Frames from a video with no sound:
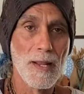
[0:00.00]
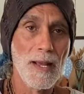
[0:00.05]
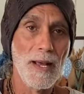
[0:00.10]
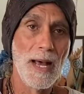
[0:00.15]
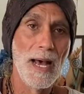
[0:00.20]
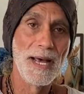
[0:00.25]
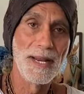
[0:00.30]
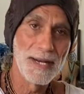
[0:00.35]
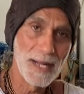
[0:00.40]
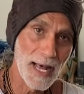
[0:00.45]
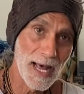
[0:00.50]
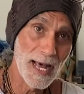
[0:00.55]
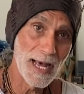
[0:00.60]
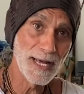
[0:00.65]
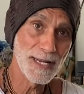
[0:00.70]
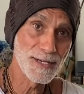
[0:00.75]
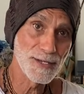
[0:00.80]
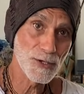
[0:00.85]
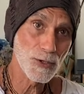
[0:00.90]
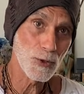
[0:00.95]
And
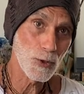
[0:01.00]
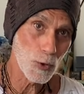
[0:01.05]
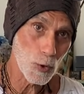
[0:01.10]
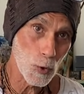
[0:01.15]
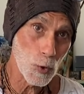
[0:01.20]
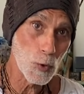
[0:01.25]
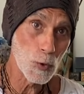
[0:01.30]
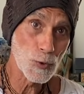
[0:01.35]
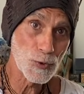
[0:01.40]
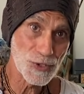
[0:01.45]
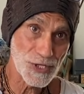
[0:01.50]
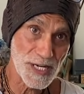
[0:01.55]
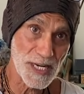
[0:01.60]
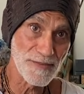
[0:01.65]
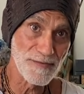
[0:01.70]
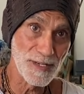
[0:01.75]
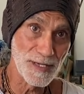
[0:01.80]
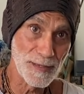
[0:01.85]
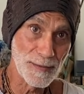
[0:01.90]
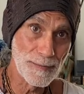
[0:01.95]
add all
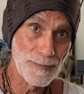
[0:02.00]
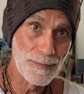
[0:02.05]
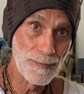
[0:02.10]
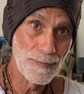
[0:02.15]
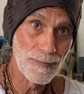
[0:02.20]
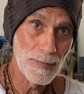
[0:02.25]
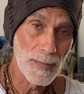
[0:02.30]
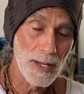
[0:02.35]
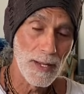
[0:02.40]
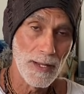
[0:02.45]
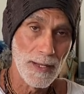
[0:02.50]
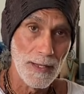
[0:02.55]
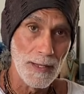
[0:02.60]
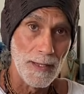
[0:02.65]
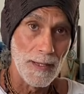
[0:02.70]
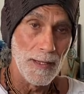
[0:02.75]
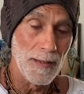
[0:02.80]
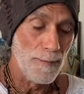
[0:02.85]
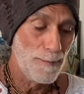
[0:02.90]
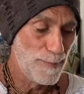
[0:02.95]
7.
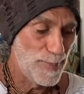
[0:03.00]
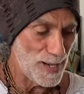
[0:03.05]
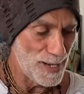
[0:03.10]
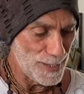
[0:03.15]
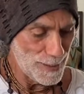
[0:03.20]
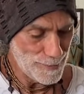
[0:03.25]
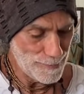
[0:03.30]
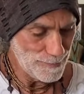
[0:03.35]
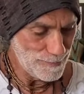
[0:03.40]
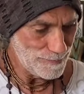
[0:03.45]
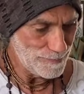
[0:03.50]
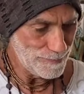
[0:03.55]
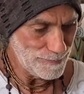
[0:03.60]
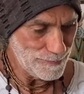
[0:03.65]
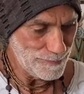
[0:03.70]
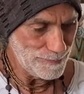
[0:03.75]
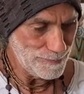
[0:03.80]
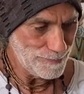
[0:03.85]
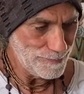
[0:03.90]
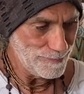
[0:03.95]
But
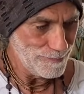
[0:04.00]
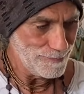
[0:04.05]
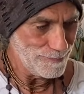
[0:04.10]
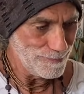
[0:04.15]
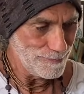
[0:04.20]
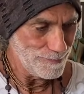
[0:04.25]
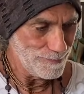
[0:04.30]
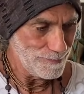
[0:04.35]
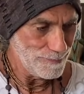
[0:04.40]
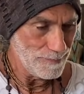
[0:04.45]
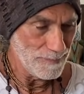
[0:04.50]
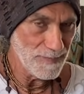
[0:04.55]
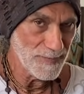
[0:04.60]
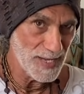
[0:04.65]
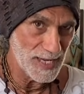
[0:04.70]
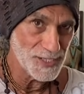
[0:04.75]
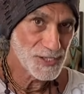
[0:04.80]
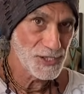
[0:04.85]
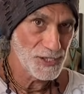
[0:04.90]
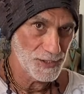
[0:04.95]

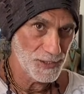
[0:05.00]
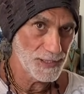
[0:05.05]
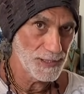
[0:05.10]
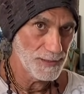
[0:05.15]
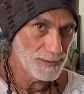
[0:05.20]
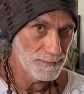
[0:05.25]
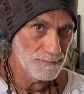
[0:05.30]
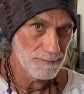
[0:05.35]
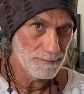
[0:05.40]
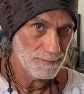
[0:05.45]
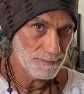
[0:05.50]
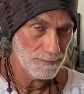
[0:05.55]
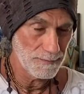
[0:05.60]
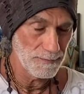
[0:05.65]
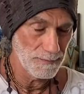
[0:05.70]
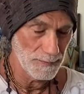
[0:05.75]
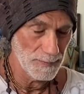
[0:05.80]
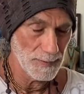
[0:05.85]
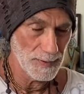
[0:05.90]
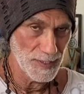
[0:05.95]
that's
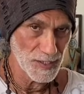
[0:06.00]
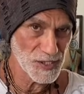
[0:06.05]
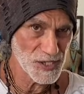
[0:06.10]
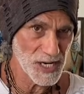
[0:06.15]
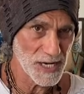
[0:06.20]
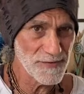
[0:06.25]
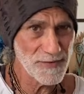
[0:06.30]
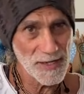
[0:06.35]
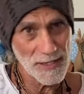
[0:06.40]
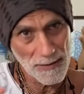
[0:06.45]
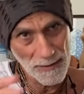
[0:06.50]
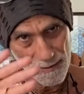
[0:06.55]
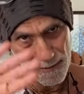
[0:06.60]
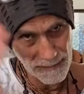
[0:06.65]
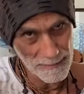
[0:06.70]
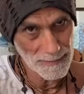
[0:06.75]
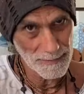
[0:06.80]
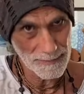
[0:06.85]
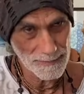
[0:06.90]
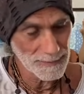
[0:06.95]
the 7
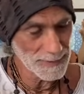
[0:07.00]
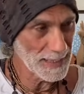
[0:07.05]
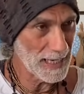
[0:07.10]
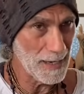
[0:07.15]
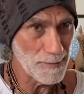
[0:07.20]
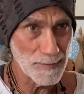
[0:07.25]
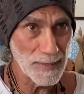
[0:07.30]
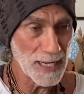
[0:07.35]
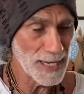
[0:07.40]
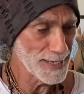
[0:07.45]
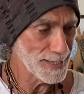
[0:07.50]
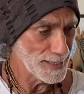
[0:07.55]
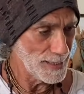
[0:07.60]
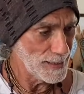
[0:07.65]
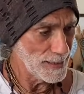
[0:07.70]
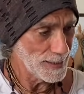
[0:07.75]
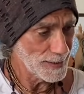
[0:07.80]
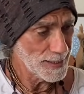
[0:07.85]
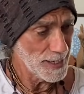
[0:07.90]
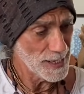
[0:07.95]
come later,
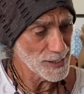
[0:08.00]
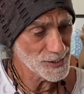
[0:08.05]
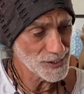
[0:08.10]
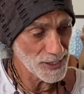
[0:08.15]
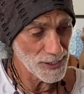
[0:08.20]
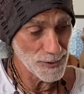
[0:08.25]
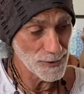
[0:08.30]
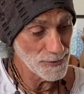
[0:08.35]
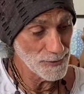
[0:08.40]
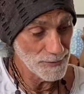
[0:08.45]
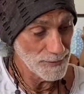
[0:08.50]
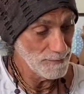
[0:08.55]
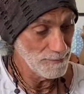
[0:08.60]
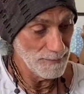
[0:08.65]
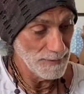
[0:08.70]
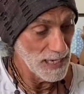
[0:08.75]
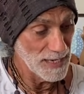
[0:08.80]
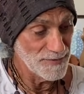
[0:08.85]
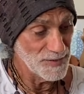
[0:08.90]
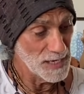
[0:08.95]
okay? So
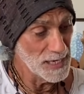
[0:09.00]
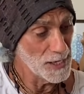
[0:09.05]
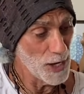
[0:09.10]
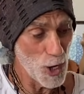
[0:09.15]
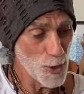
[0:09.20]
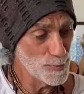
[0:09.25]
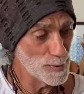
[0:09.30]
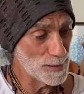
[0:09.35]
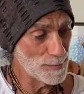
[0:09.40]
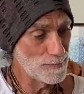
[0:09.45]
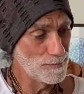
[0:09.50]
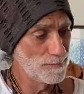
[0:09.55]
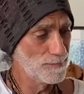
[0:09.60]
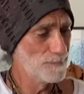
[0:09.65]
even in open.